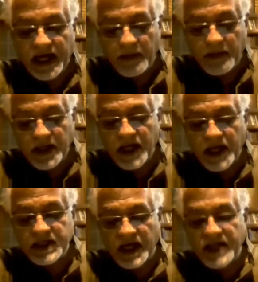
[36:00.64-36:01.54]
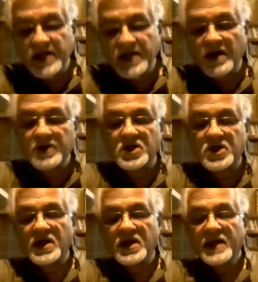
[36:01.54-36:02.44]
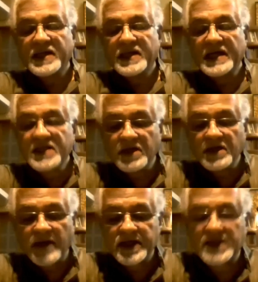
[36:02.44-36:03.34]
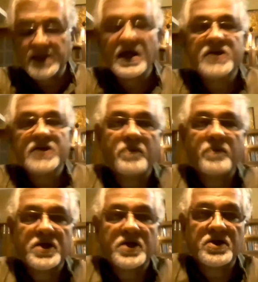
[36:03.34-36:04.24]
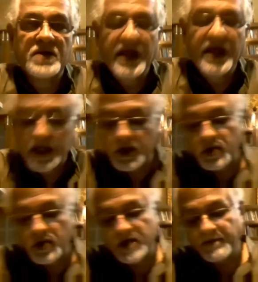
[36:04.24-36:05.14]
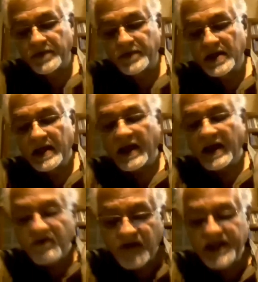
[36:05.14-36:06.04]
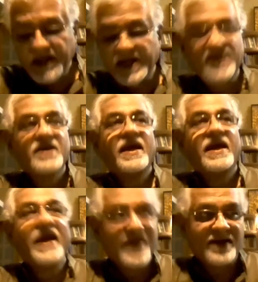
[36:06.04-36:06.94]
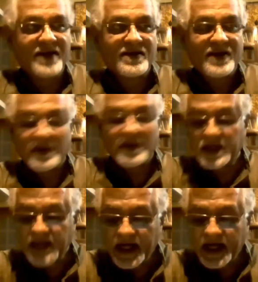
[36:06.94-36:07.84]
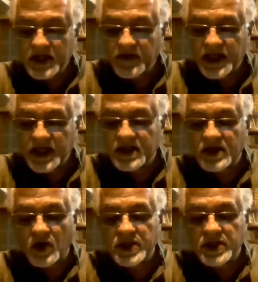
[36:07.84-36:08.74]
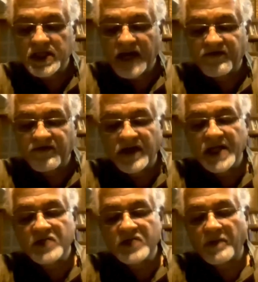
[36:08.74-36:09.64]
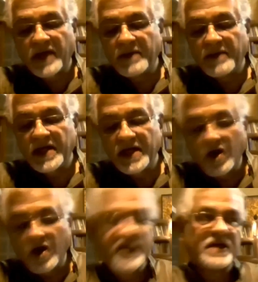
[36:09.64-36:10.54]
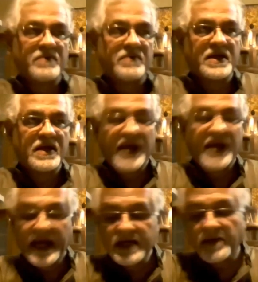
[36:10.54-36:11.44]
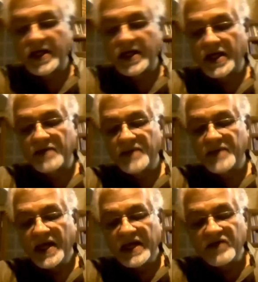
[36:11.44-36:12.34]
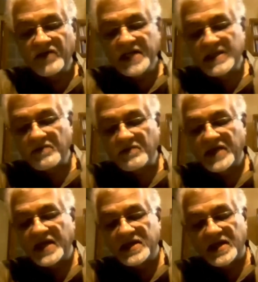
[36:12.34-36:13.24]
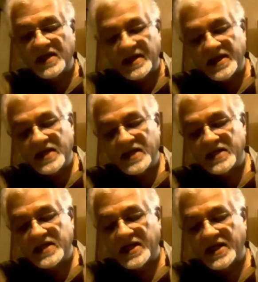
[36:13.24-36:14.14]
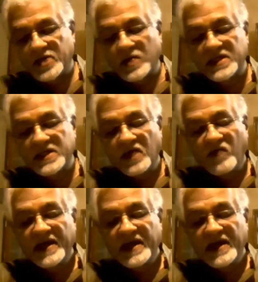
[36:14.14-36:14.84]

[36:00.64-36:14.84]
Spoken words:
upper caste ideology that legitimizes caste oppression and exclusion. Finally, again, the sites of these discourses at first were primarily non-academic, and in Malayalam, even as some of the Dalit intellectuals were